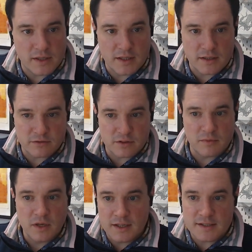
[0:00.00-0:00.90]
We can give
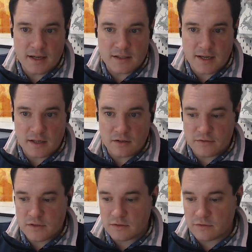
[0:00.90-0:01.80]
them exact
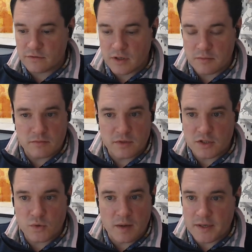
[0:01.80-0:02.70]
takeoffs of
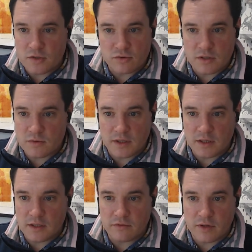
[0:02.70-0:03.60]
square meterage. We
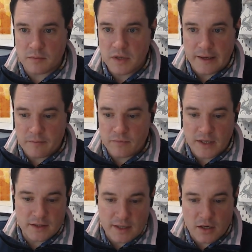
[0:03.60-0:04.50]
can give them
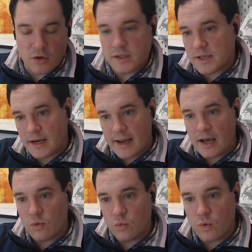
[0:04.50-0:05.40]
they know exactly
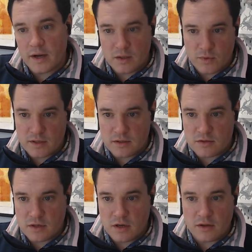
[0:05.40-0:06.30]
how wide the
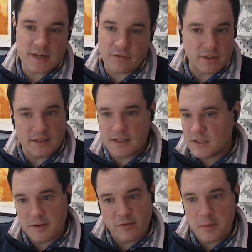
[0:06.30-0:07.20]
windows are, because everything needs
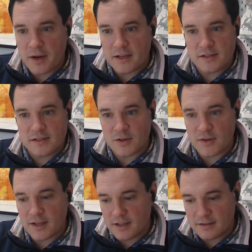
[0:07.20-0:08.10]
to be replaced, so
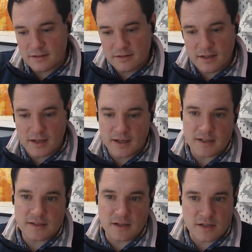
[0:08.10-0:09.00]
they can
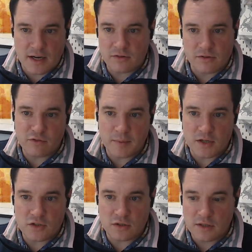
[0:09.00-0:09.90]
get such accurate
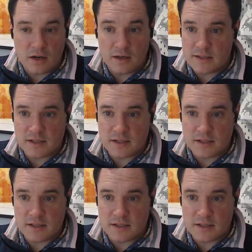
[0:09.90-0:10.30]
information at early